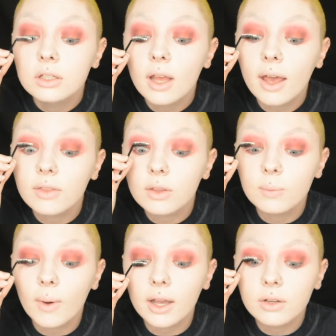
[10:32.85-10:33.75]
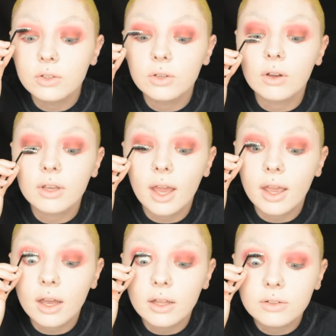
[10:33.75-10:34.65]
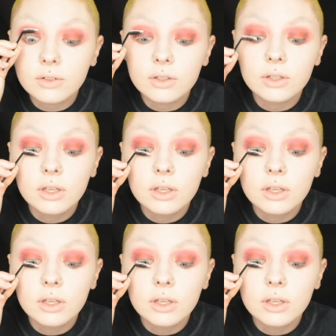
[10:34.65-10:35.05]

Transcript: tethered, why could you not get guns?